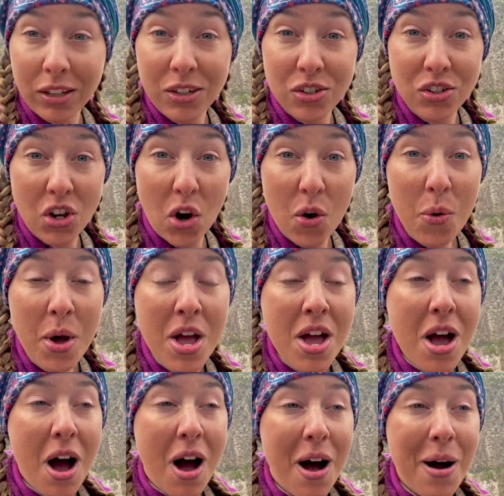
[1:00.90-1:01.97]
so.
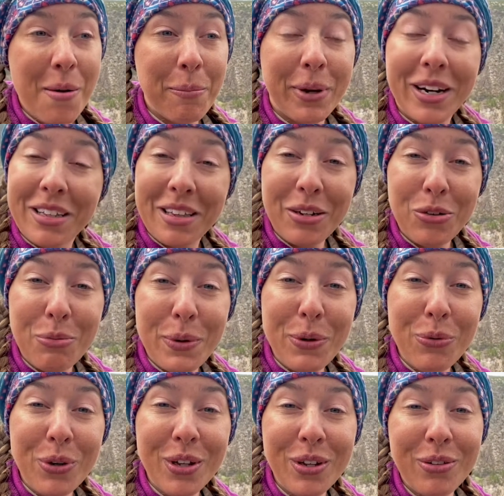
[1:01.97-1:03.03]
But I think it would be
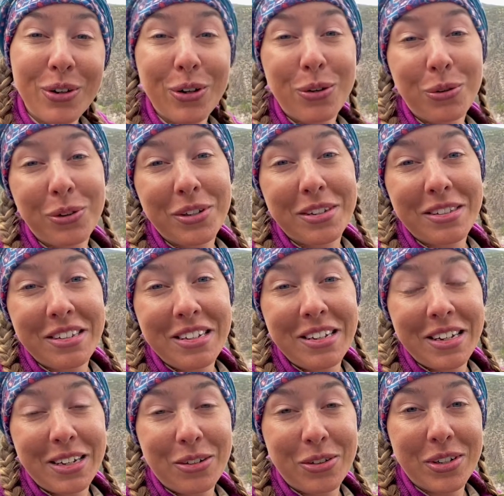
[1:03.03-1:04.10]
really, really cool to see
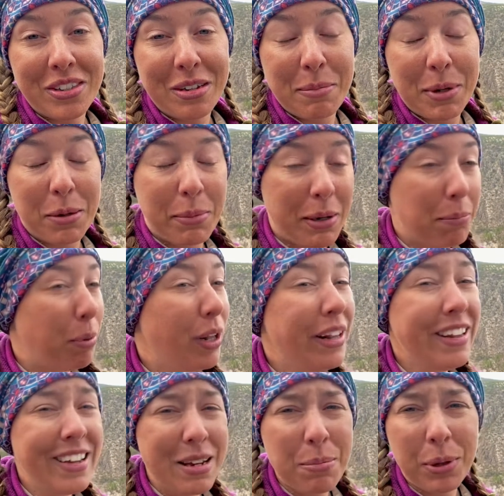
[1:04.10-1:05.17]
a grizzly bear, but
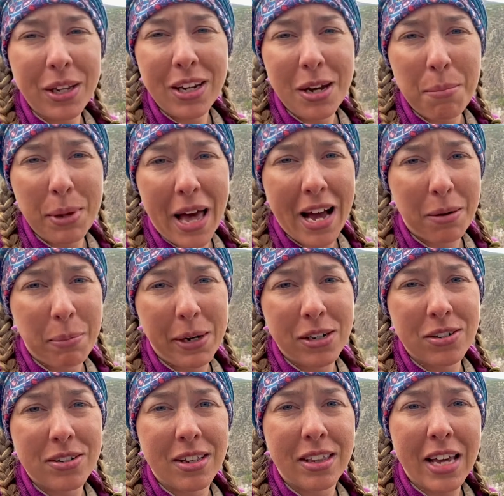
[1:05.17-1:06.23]
plenty of black
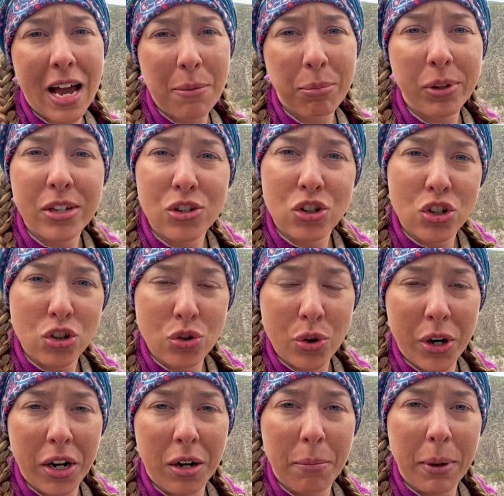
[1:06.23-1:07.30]
bears on the Appalachian
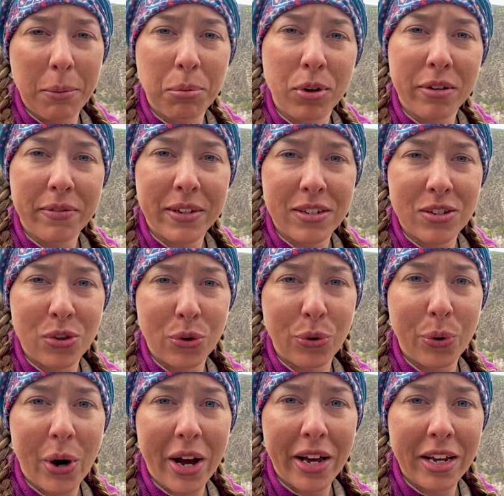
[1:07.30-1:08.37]
Trail, my previous
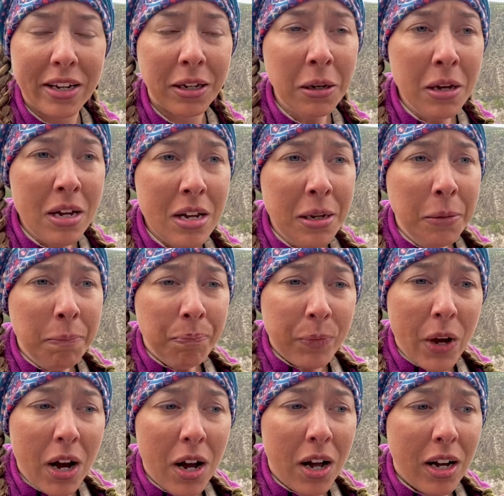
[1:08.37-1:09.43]
through hike.
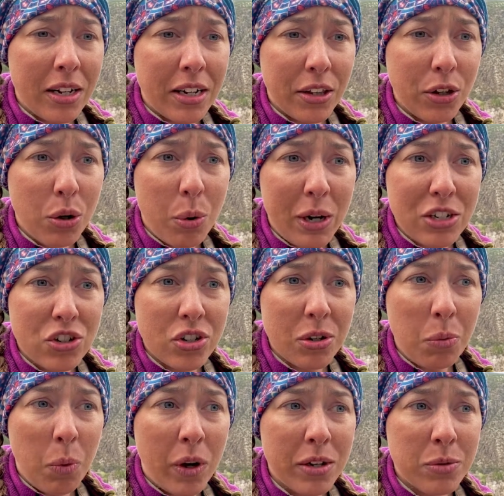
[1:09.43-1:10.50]
Another question
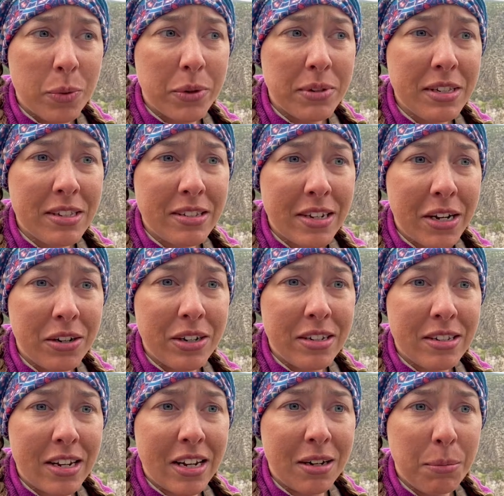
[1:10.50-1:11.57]
was, what was the
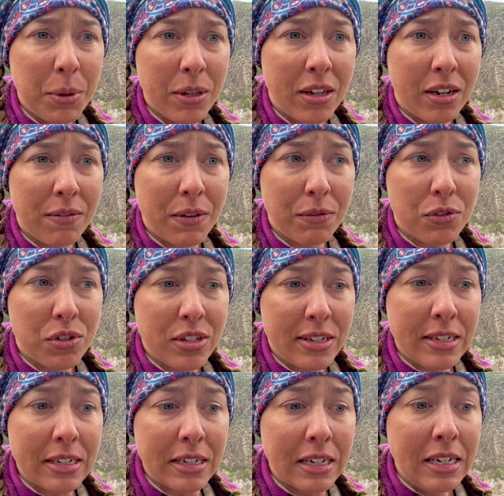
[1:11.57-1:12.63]
scariest animal that I've ever
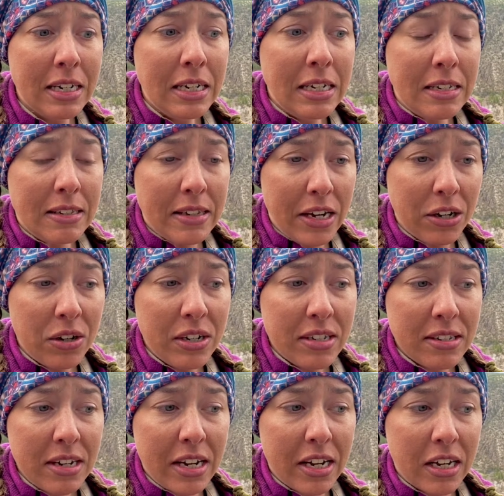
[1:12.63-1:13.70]
seen?
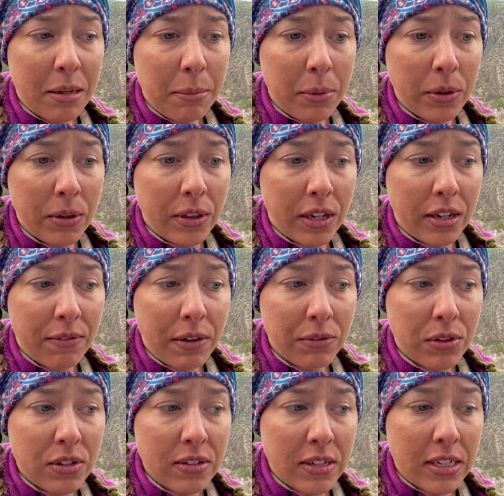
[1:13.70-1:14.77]
Scariest animal that I've ever
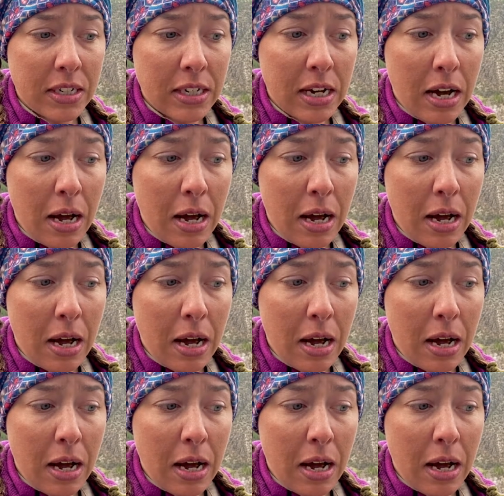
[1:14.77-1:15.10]
seen.